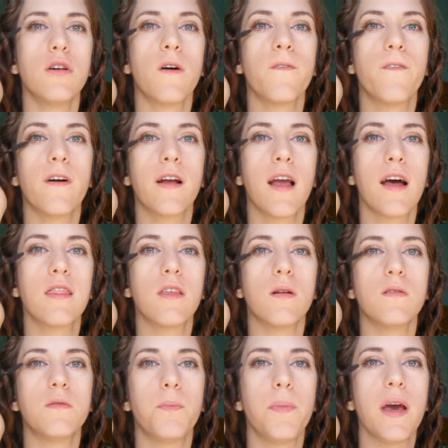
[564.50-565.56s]
Don't forget
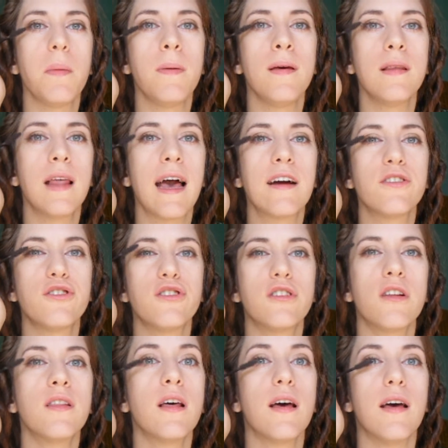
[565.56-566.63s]
those baby
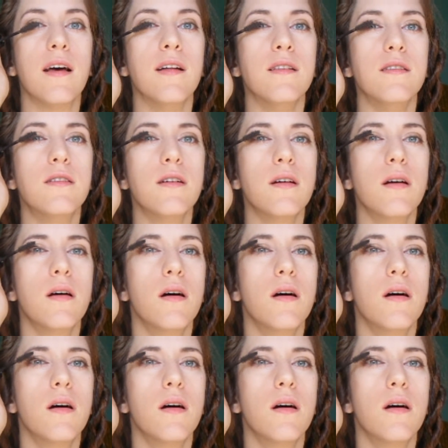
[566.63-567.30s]
lashes on the end.